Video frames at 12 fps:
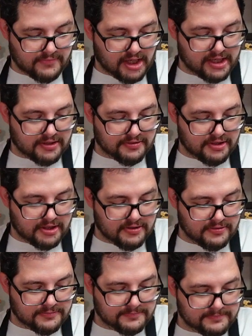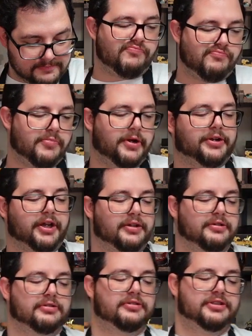I don't know.
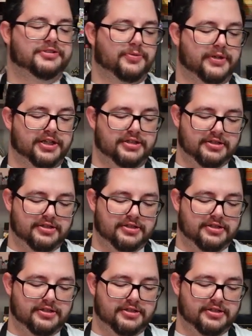Okay, let's wing it.